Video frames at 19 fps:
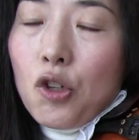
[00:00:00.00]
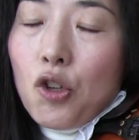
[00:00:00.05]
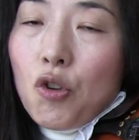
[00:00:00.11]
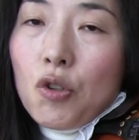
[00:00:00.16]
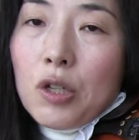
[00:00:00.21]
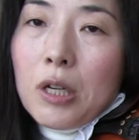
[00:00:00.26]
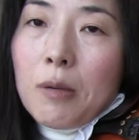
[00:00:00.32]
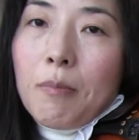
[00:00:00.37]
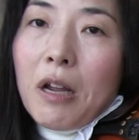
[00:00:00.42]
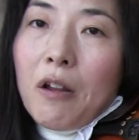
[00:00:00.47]

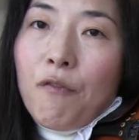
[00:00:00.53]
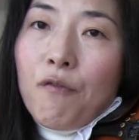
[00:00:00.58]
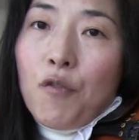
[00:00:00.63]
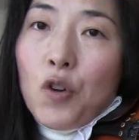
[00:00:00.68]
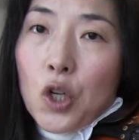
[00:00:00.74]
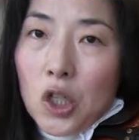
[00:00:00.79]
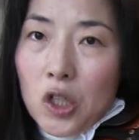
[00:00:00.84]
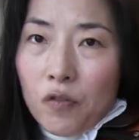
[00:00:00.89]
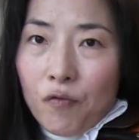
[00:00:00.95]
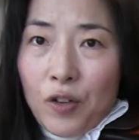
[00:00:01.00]
using my
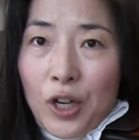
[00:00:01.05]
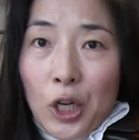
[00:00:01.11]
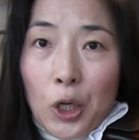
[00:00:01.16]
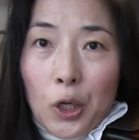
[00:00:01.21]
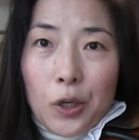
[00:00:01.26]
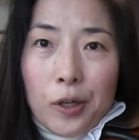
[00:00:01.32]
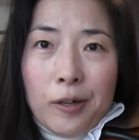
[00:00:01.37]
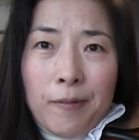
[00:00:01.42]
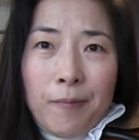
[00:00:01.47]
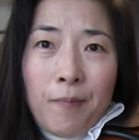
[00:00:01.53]
first
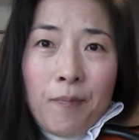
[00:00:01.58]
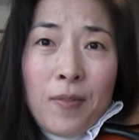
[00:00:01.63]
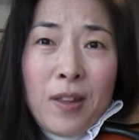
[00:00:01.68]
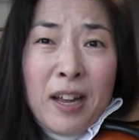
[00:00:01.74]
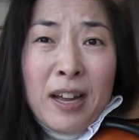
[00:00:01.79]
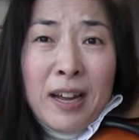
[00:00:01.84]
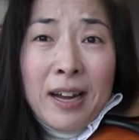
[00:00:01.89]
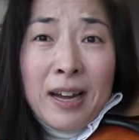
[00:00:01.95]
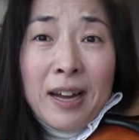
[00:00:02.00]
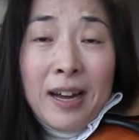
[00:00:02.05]
finger,
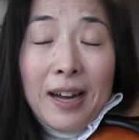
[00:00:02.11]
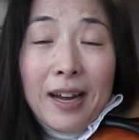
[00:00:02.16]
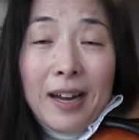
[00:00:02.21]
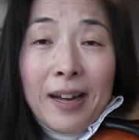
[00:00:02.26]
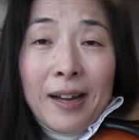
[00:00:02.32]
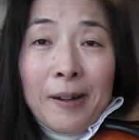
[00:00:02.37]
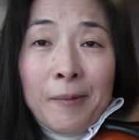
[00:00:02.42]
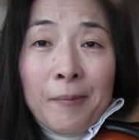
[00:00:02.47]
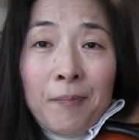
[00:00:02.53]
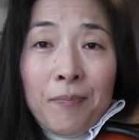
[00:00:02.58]

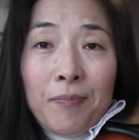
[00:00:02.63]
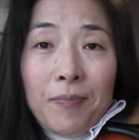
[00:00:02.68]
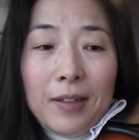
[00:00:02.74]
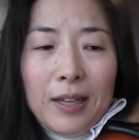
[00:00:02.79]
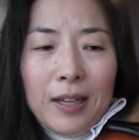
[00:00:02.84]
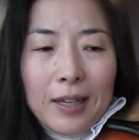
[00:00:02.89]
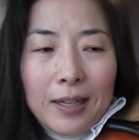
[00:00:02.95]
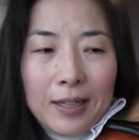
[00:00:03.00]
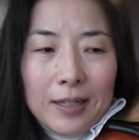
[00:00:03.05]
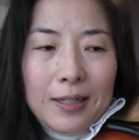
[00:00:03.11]

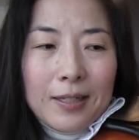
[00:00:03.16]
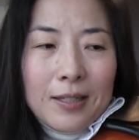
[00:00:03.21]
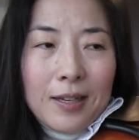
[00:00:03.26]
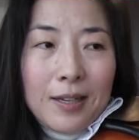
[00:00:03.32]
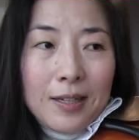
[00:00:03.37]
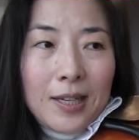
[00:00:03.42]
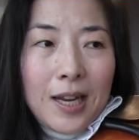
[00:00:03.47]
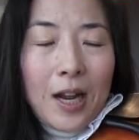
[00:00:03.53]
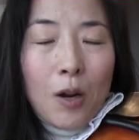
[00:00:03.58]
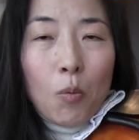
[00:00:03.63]
it
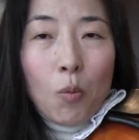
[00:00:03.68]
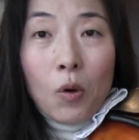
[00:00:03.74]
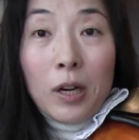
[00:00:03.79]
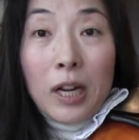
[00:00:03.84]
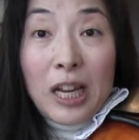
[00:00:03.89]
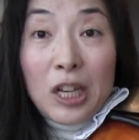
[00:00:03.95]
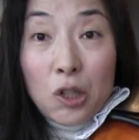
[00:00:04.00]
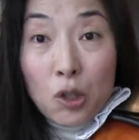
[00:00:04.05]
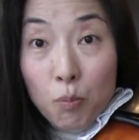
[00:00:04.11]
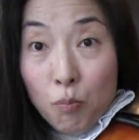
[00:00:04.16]
does not work
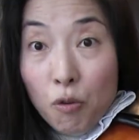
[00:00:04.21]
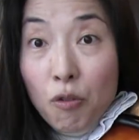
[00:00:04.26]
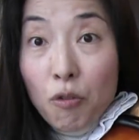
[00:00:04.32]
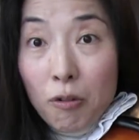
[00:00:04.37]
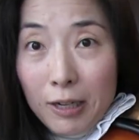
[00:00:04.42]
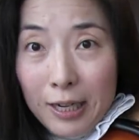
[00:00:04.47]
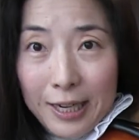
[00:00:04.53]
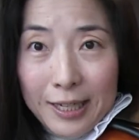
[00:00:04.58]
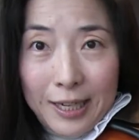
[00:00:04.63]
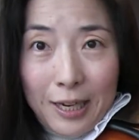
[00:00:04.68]
as
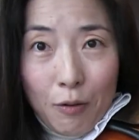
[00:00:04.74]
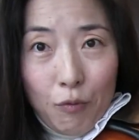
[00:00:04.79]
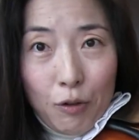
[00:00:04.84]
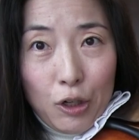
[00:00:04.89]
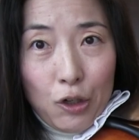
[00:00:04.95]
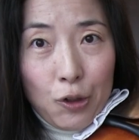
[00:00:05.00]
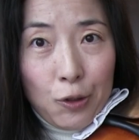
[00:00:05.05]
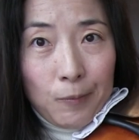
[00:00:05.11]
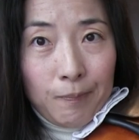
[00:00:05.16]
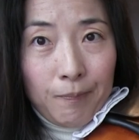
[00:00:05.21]
smoothly as I
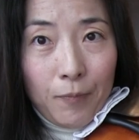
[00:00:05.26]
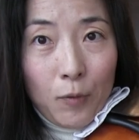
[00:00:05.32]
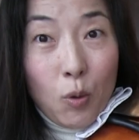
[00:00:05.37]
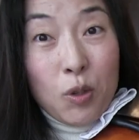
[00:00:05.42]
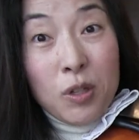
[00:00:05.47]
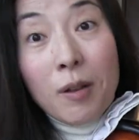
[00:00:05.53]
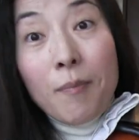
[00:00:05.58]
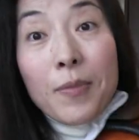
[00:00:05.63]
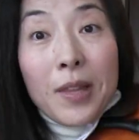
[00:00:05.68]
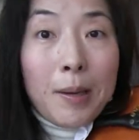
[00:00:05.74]
wish.
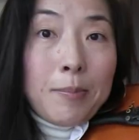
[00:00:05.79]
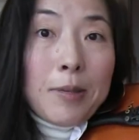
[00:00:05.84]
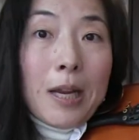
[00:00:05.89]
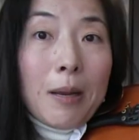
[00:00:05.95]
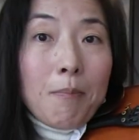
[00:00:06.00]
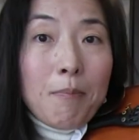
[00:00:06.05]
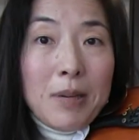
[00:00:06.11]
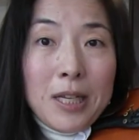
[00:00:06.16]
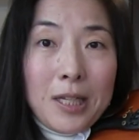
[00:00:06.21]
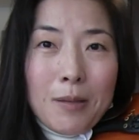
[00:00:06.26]
Or sometimes
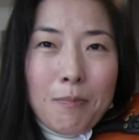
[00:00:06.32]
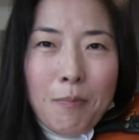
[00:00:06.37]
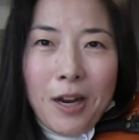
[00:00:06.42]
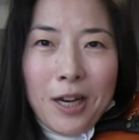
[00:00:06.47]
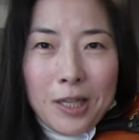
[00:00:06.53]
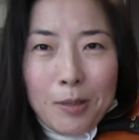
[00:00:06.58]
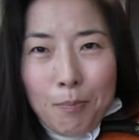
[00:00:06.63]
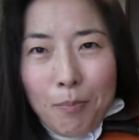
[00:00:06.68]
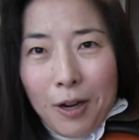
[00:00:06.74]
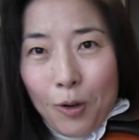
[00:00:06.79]
I miss my
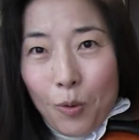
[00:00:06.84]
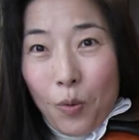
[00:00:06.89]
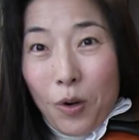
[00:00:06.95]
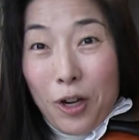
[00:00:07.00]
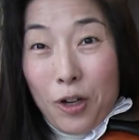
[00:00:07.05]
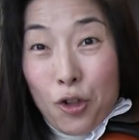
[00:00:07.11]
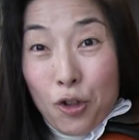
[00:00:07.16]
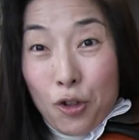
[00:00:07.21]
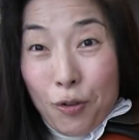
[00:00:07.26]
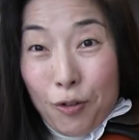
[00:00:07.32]
spot
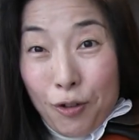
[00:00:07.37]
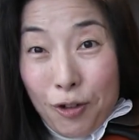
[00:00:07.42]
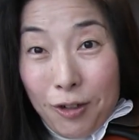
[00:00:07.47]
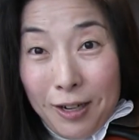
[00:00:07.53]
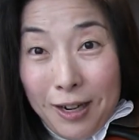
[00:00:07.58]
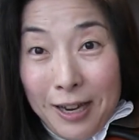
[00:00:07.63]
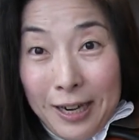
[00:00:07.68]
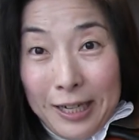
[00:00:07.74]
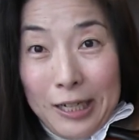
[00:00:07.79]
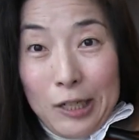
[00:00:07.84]
where I should
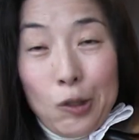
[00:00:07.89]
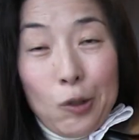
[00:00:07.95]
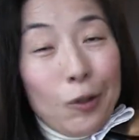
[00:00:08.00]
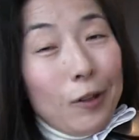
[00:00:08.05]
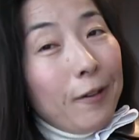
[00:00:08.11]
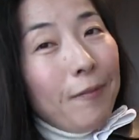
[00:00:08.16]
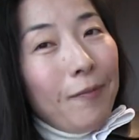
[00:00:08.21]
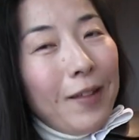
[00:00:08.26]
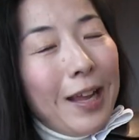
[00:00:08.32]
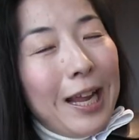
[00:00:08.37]
land
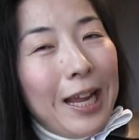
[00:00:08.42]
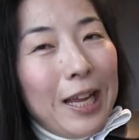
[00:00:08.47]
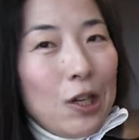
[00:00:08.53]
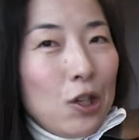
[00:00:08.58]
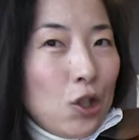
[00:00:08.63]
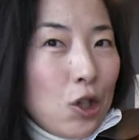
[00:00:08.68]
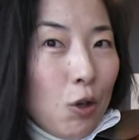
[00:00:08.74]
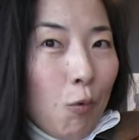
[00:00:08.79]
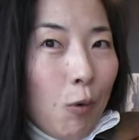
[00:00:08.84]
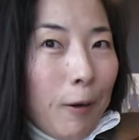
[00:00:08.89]
on,
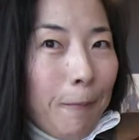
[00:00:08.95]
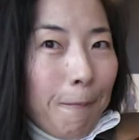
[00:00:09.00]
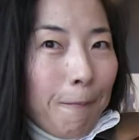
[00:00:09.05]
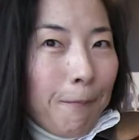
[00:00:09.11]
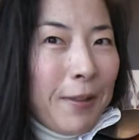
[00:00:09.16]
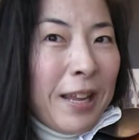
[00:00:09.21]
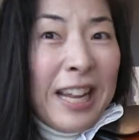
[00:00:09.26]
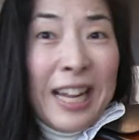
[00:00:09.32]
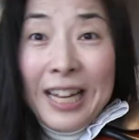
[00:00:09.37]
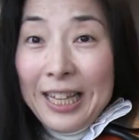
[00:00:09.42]
and so on.
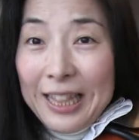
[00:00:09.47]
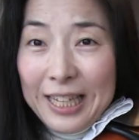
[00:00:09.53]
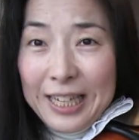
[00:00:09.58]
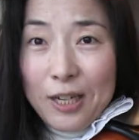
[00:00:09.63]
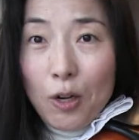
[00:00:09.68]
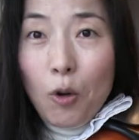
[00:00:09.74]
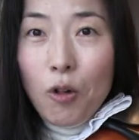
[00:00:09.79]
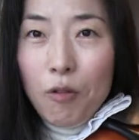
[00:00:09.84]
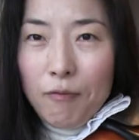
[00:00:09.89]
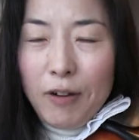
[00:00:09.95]
These
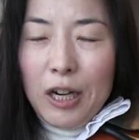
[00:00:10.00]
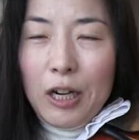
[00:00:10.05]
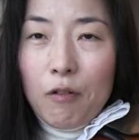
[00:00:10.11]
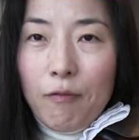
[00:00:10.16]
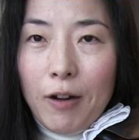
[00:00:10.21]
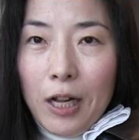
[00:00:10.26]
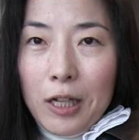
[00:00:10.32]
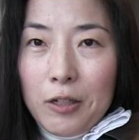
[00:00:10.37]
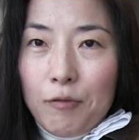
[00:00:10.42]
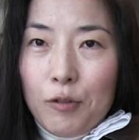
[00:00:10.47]
are all very
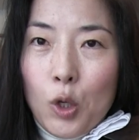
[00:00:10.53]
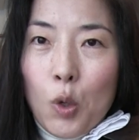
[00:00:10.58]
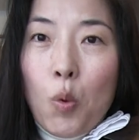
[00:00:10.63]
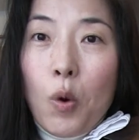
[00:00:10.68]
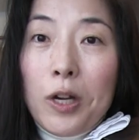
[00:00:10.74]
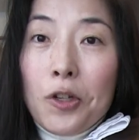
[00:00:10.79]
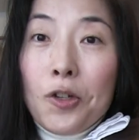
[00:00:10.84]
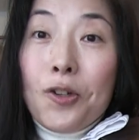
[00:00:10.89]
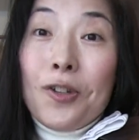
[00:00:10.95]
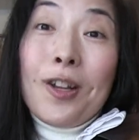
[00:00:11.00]
valuable
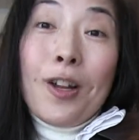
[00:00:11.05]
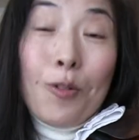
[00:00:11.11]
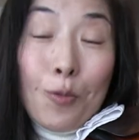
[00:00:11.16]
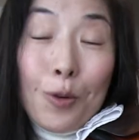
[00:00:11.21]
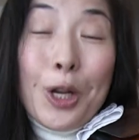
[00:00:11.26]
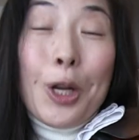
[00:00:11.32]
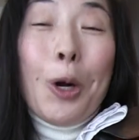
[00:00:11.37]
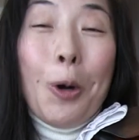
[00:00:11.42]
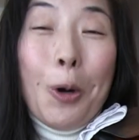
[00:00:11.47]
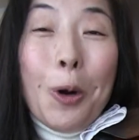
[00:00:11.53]
questions, and
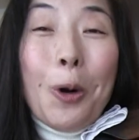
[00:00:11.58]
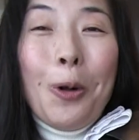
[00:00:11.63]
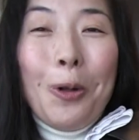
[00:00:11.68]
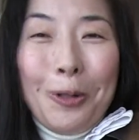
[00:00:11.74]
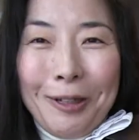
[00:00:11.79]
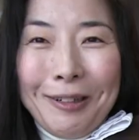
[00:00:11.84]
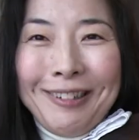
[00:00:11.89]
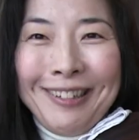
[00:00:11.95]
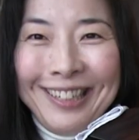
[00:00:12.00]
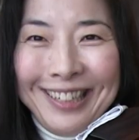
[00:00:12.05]
we
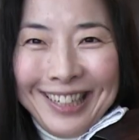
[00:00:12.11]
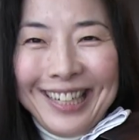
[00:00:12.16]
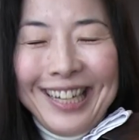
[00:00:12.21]
all